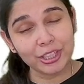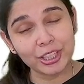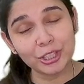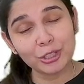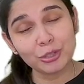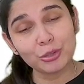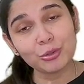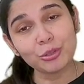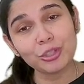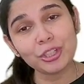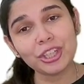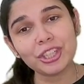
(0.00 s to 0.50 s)

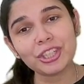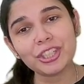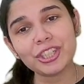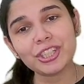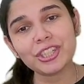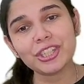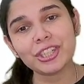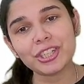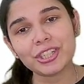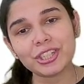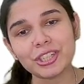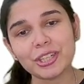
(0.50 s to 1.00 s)
two-digit
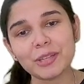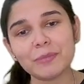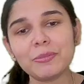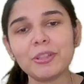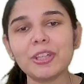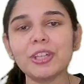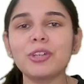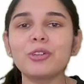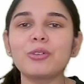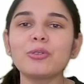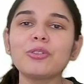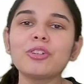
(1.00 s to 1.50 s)
system,
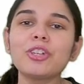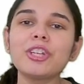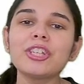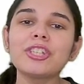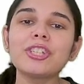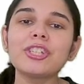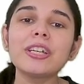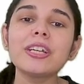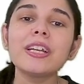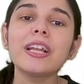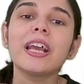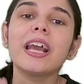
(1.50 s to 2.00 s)
the
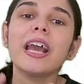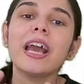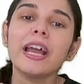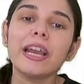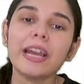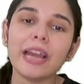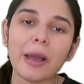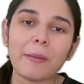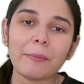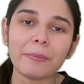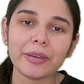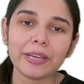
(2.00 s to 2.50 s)
two-digit
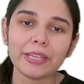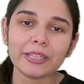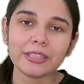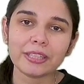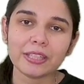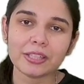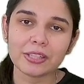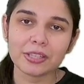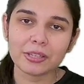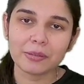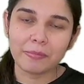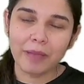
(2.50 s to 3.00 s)
numbering
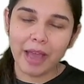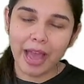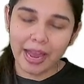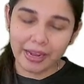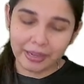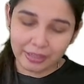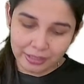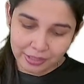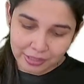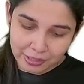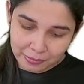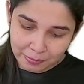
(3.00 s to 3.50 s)
system.
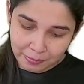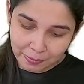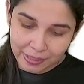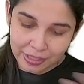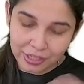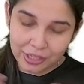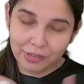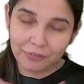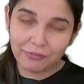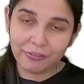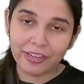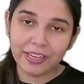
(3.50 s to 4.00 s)
And
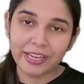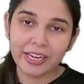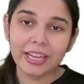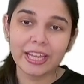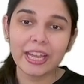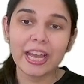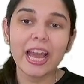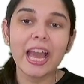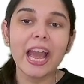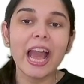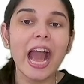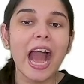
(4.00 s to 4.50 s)
specifically,
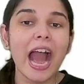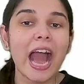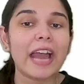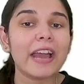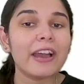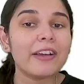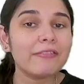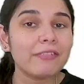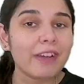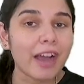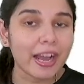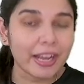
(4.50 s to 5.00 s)
I
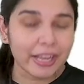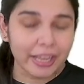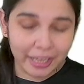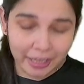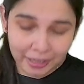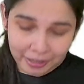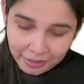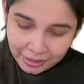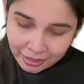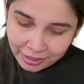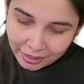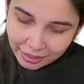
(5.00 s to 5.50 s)
have
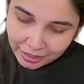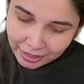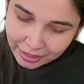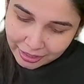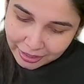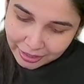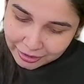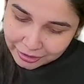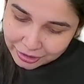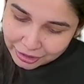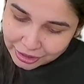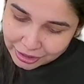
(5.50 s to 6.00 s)
again
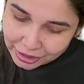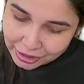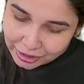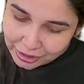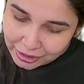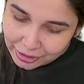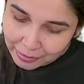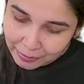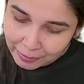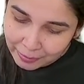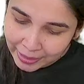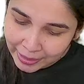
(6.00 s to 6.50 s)
just
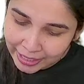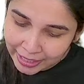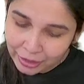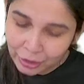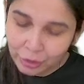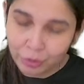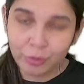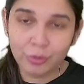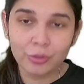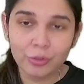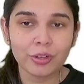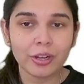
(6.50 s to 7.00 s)
made
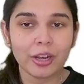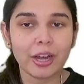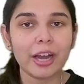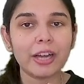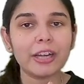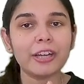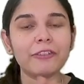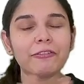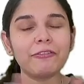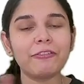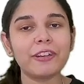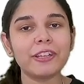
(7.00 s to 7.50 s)
you a
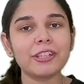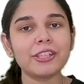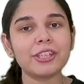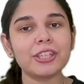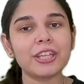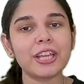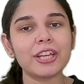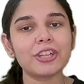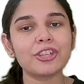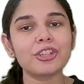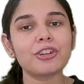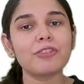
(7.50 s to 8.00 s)

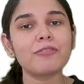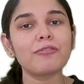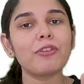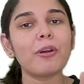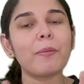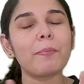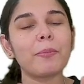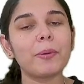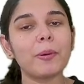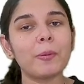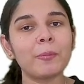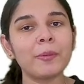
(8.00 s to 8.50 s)
differentiation for
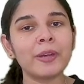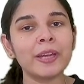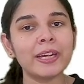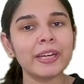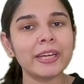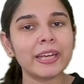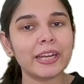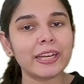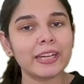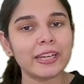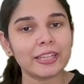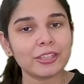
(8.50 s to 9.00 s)
permanent
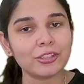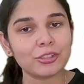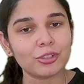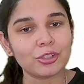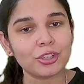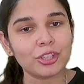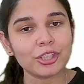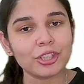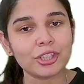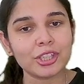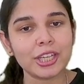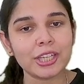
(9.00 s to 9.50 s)
and
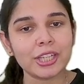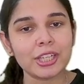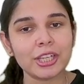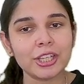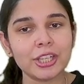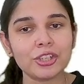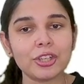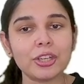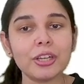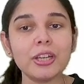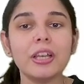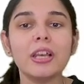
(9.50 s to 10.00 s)
deciduous
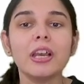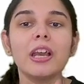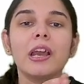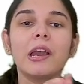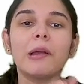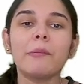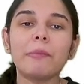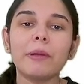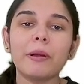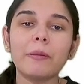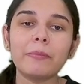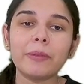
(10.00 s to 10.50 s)
dentition.
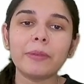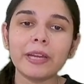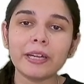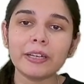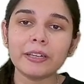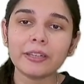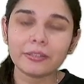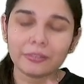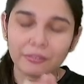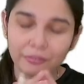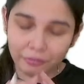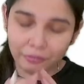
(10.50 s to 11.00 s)

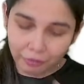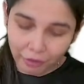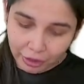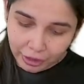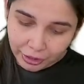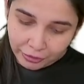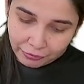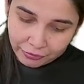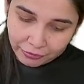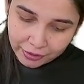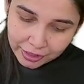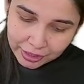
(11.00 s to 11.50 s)
Permanent, for the
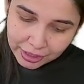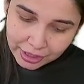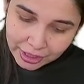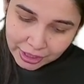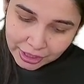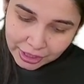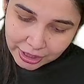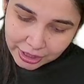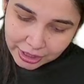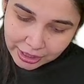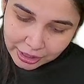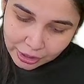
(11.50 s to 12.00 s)
first
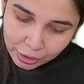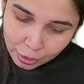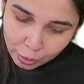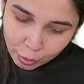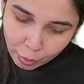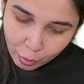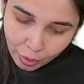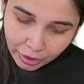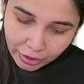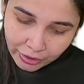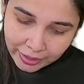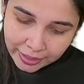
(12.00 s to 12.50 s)
digit, it's
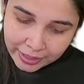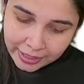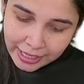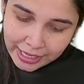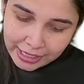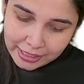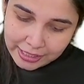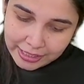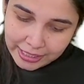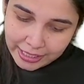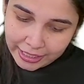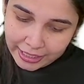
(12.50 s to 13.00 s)
quadrant,
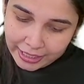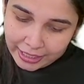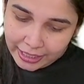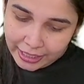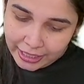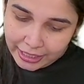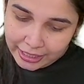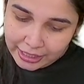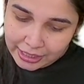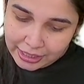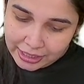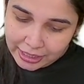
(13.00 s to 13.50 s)
and second,
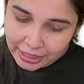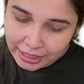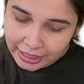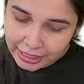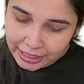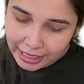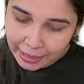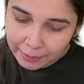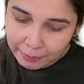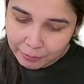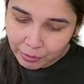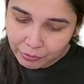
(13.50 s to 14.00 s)
it is the
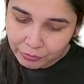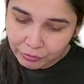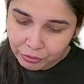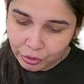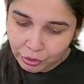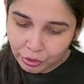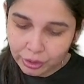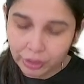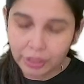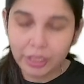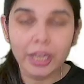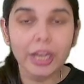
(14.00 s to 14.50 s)
type of
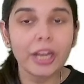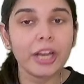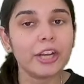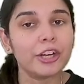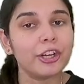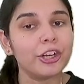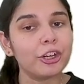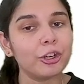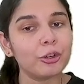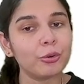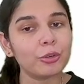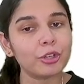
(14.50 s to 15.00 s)
tooth
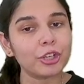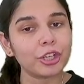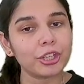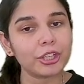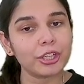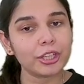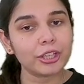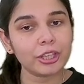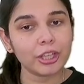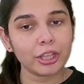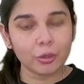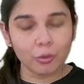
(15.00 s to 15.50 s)
denoted
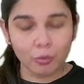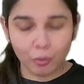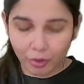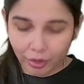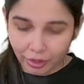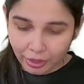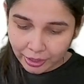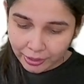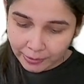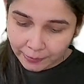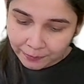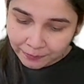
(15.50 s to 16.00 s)
in the
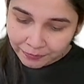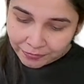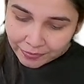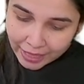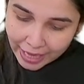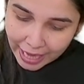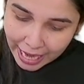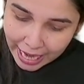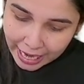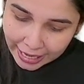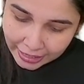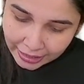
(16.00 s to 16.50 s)
quadrant.
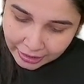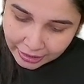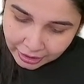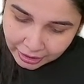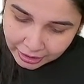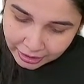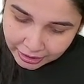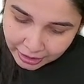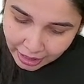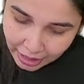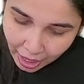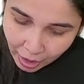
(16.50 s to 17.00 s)

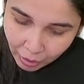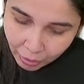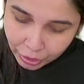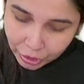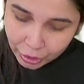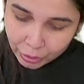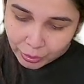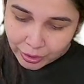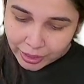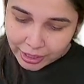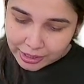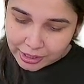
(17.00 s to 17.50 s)
And now
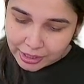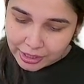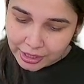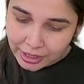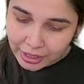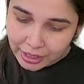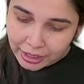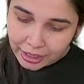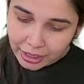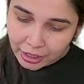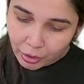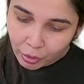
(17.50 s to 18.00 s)
you can
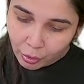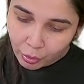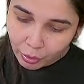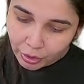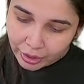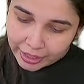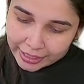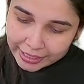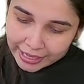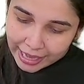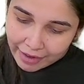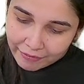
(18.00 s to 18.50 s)
see the
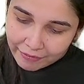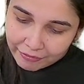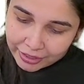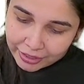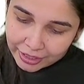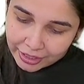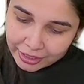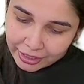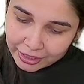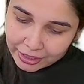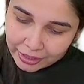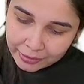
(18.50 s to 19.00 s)
oral
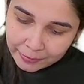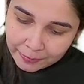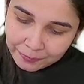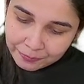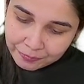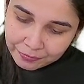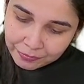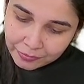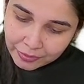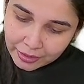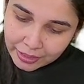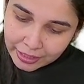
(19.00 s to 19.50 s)
cavity here.
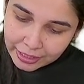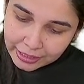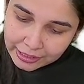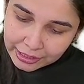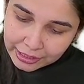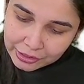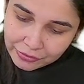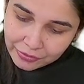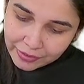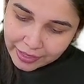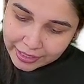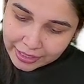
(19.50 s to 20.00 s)
It
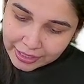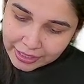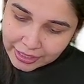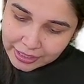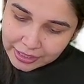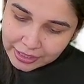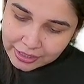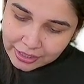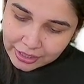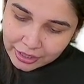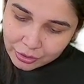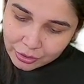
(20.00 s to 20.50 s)
is very
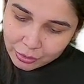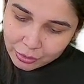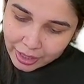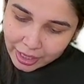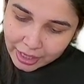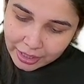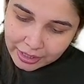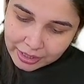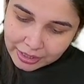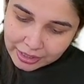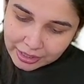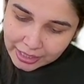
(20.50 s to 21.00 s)
easy to
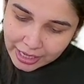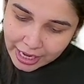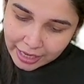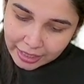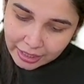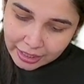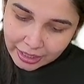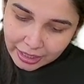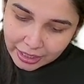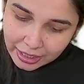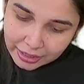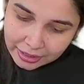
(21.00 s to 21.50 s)
understand.
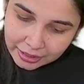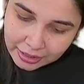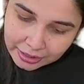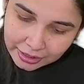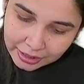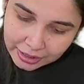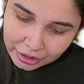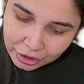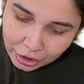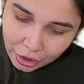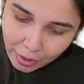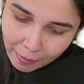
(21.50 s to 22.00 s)
This
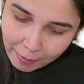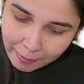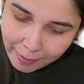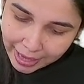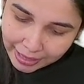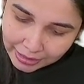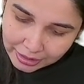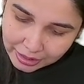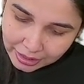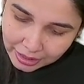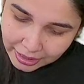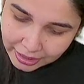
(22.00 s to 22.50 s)
is your
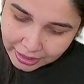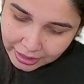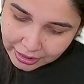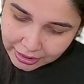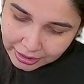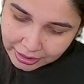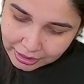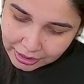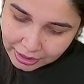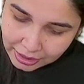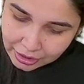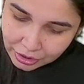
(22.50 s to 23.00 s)
maxillary,
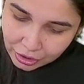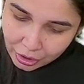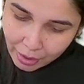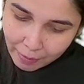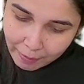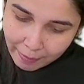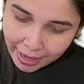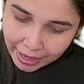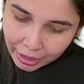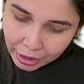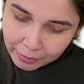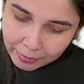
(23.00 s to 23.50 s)
this is your
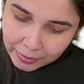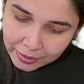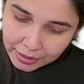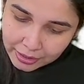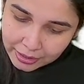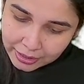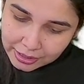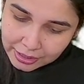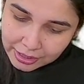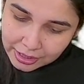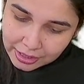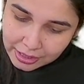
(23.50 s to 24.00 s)
mandible,
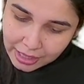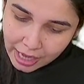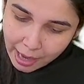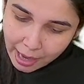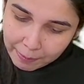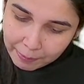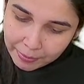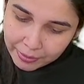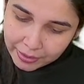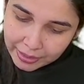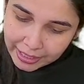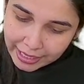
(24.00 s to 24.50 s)
this is
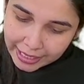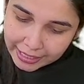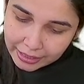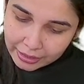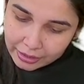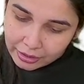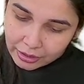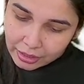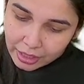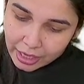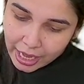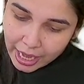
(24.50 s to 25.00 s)
upper right,
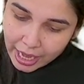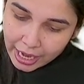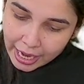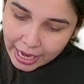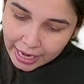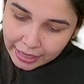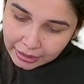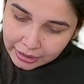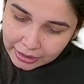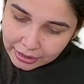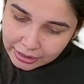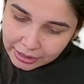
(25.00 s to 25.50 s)

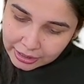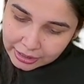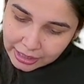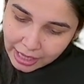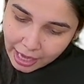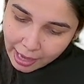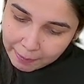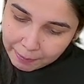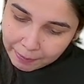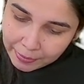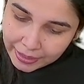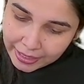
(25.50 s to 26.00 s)
and this is
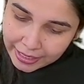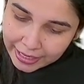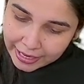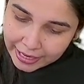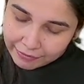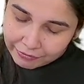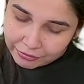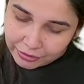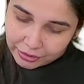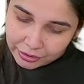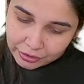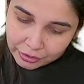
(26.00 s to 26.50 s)
upper
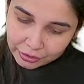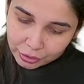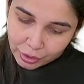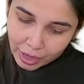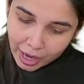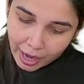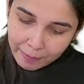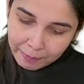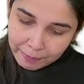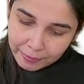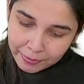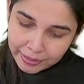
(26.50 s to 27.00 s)
left. So
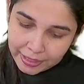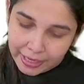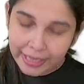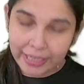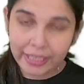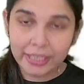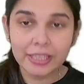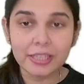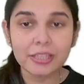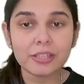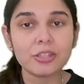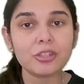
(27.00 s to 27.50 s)
upper right
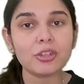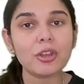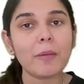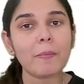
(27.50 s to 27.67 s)
is your